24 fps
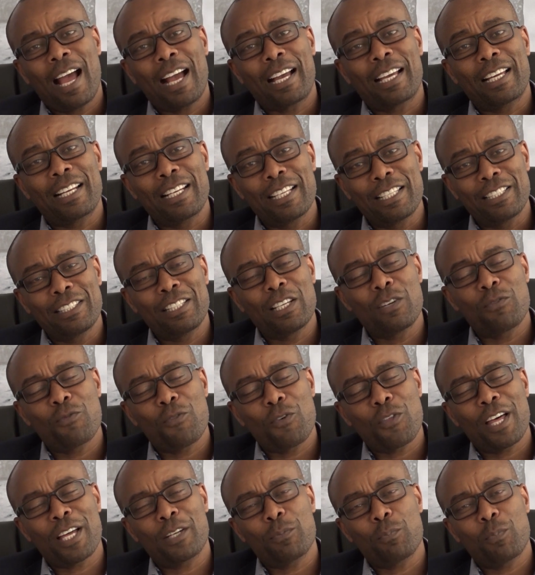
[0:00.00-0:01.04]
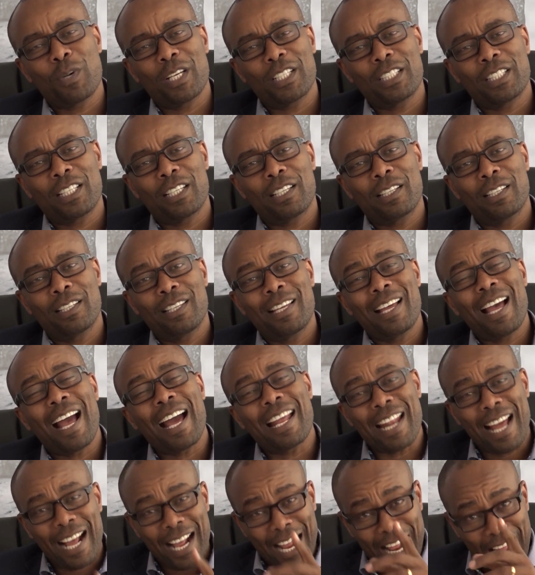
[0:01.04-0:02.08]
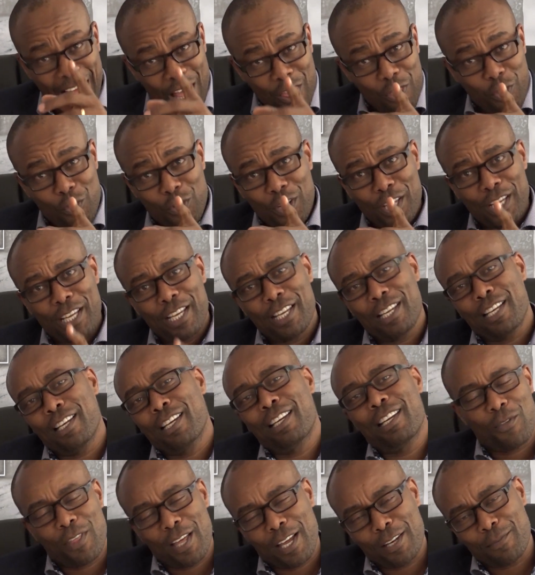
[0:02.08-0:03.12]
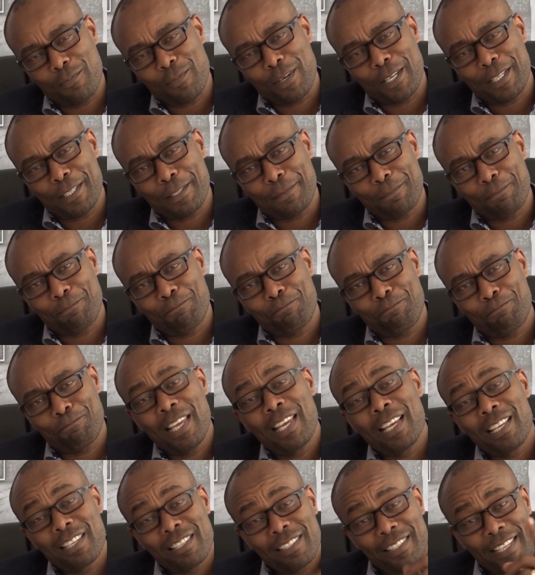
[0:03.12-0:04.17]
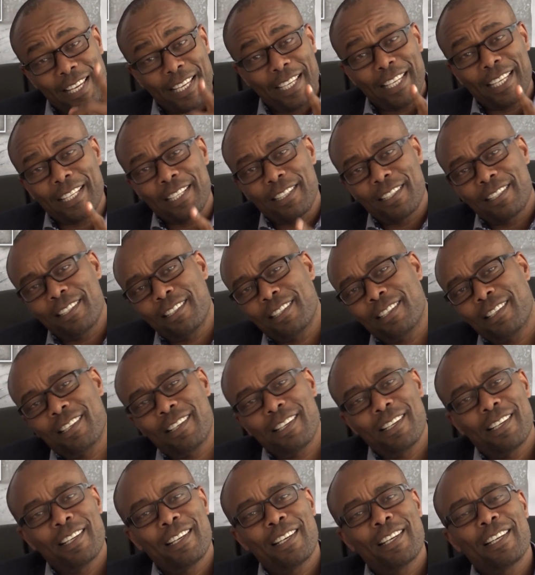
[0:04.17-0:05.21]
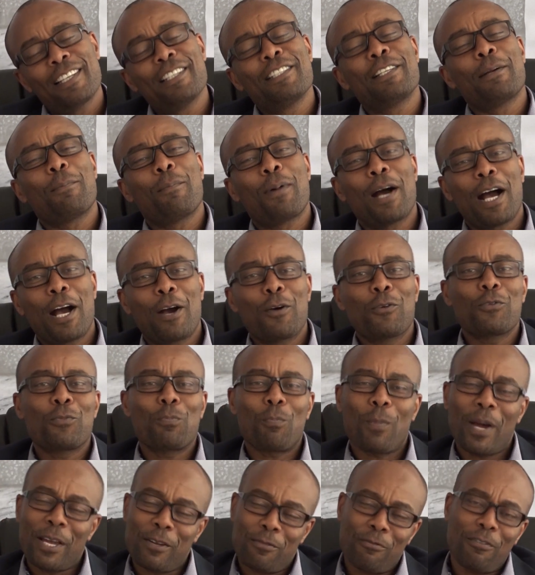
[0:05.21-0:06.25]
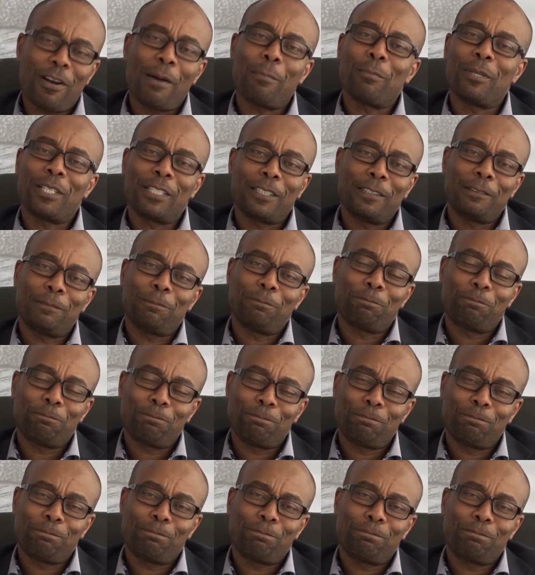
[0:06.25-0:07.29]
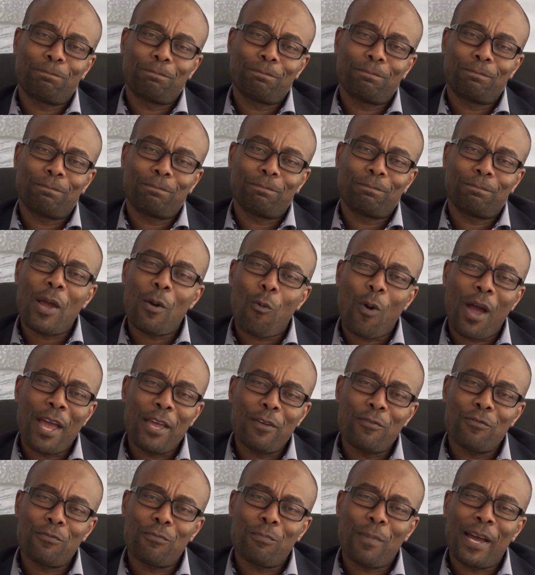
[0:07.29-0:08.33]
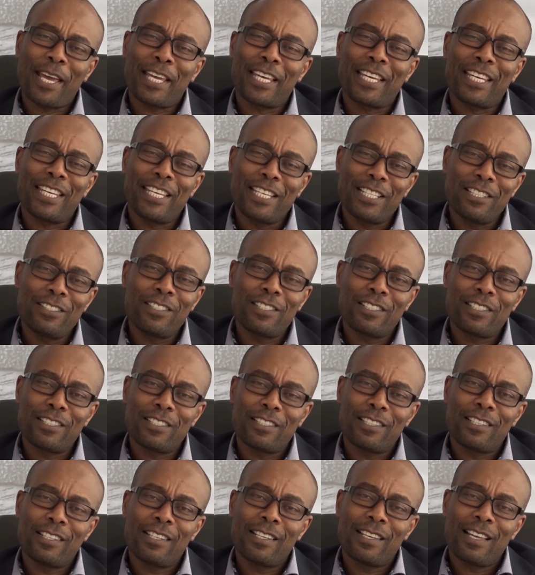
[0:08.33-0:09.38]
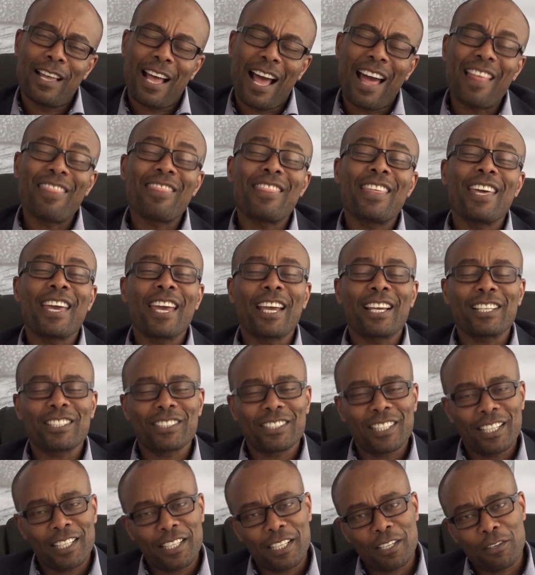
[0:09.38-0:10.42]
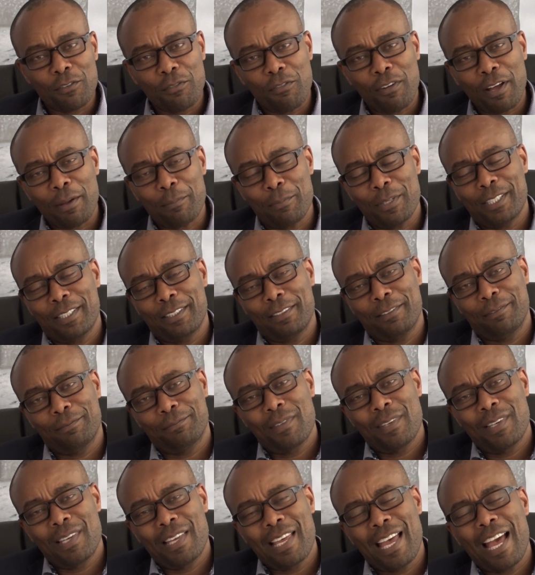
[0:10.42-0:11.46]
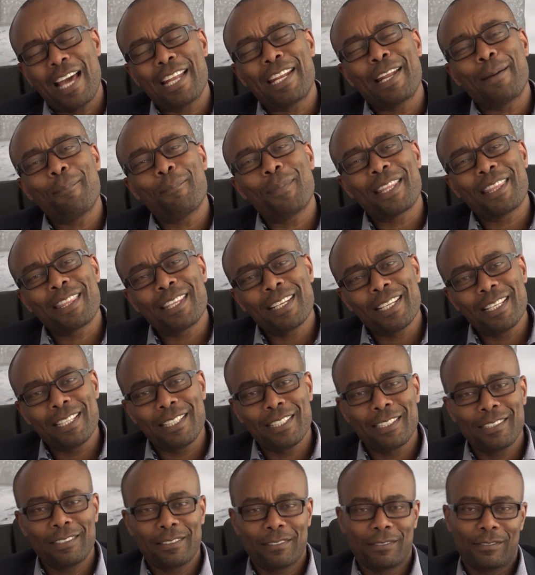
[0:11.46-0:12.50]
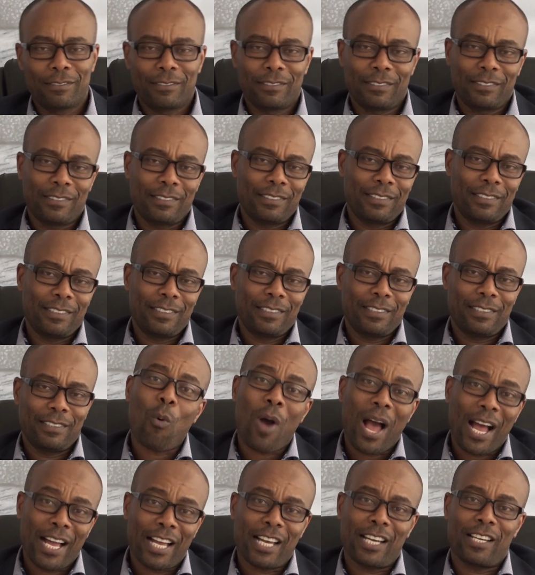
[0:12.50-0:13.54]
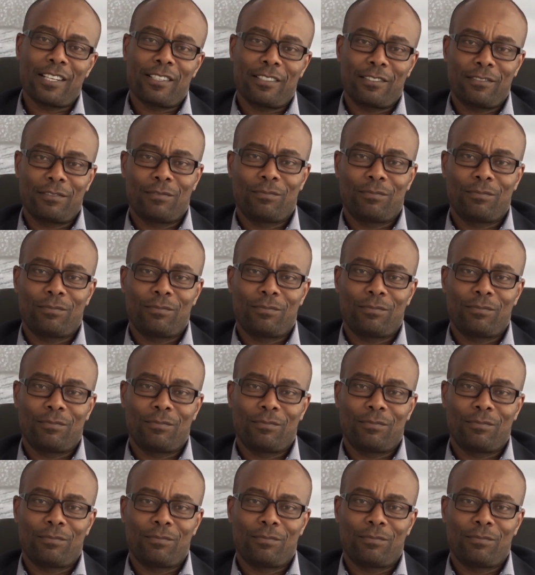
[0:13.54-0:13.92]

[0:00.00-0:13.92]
a Christian for that matter, and a Catholic for that matter. Second is about my family, my wife, my kids, and the extended family. And number three, work.